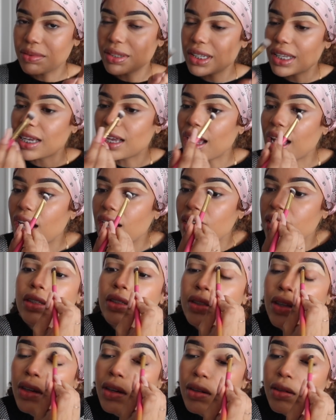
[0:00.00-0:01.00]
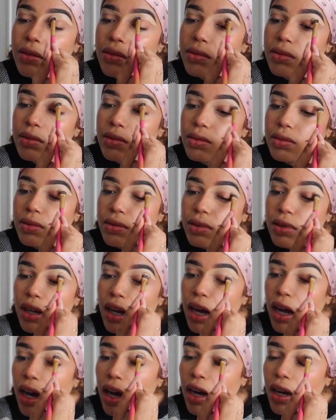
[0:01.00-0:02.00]
a lookout. So
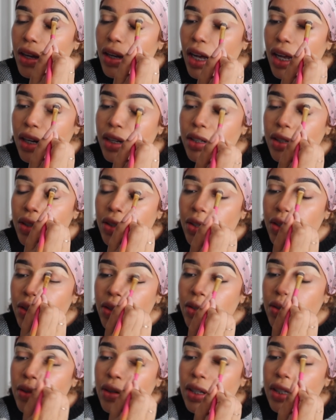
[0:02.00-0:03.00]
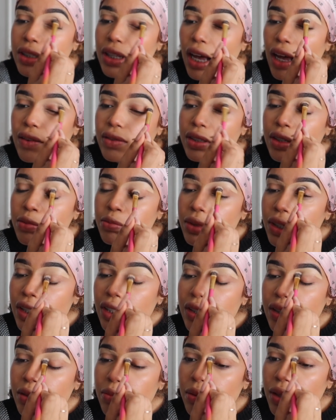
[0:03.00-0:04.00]
all you gotta do is have some
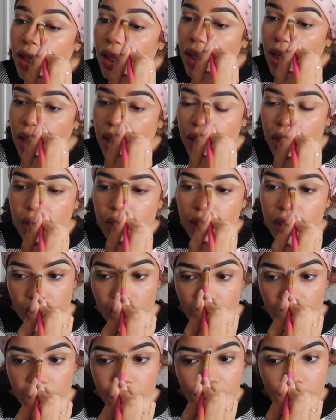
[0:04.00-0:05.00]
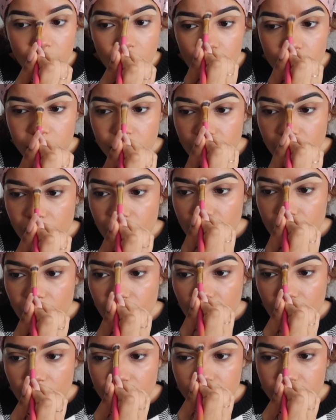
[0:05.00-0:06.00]
discipline. Get a notebook,
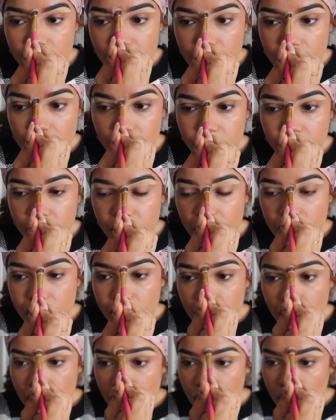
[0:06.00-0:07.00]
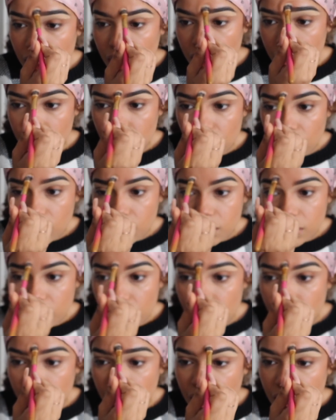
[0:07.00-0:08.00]
like I be preaching. Get a
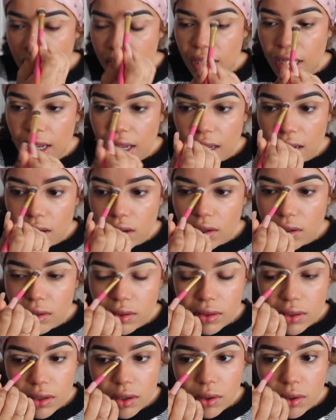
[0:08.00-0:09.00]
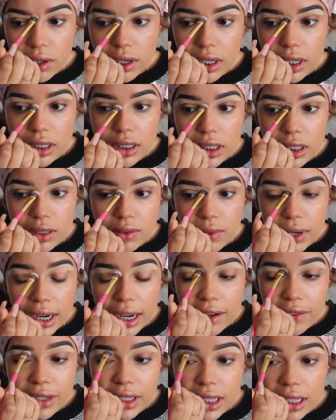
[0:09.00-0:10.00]
notebook, write it down, or just write
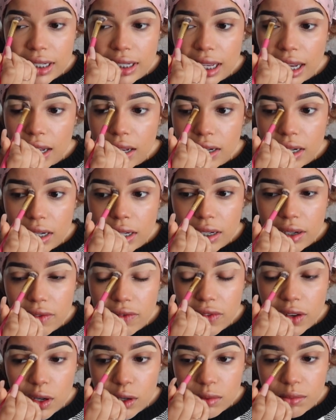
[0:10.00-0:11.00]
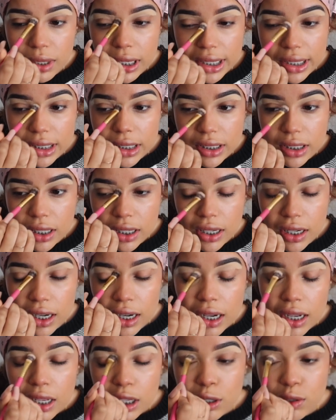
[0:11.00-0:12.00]
everything down in your phone, making sure
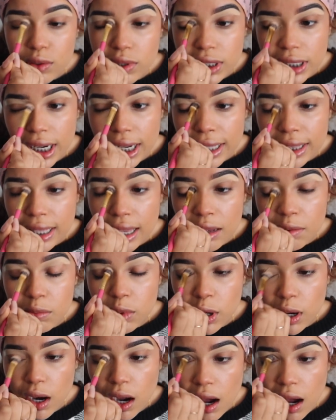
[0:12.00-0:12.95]
you check that more